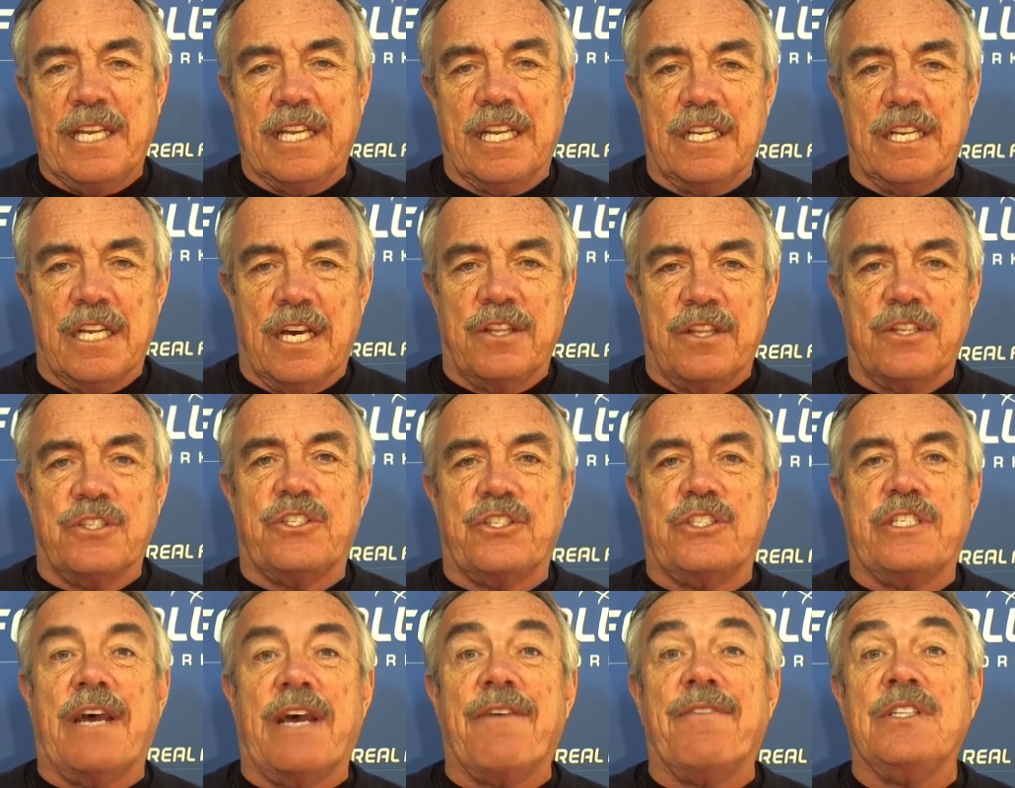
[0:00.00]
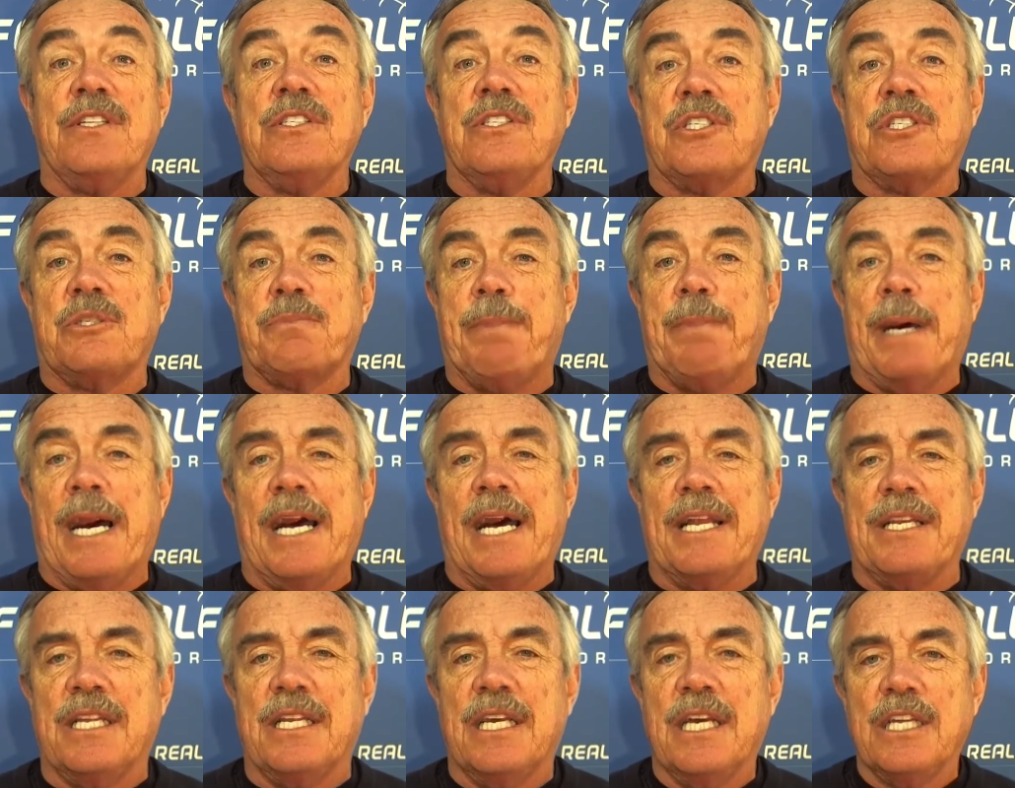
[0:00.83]
Another
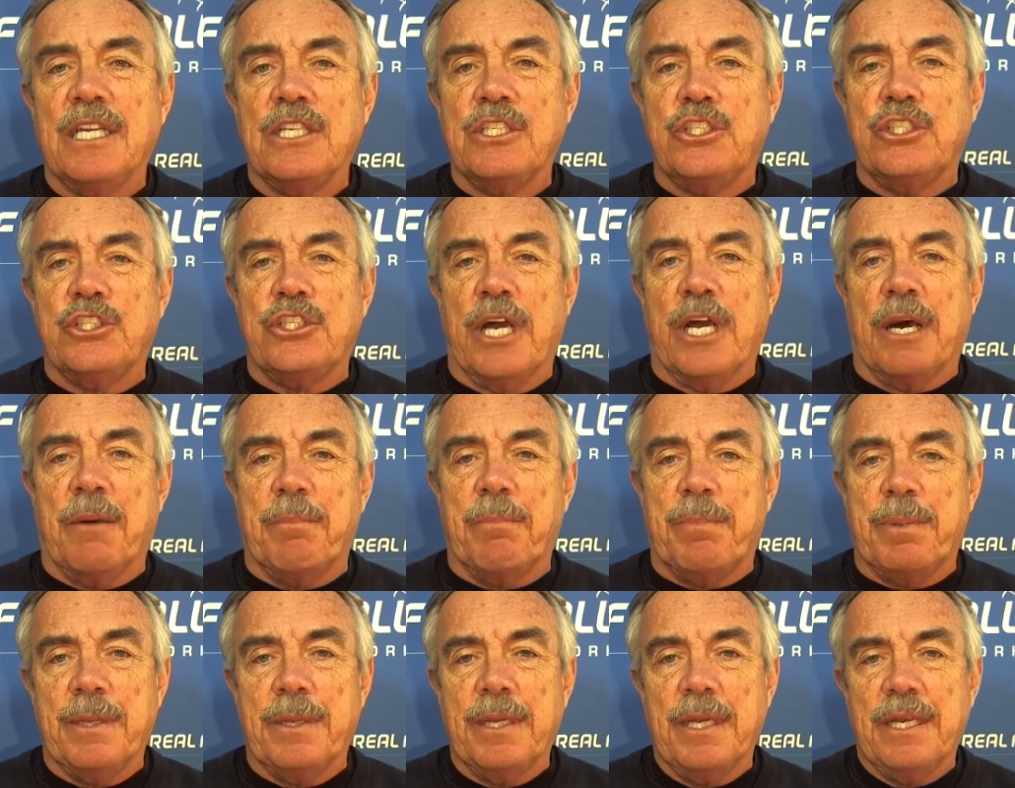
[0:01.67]
7-spot jump.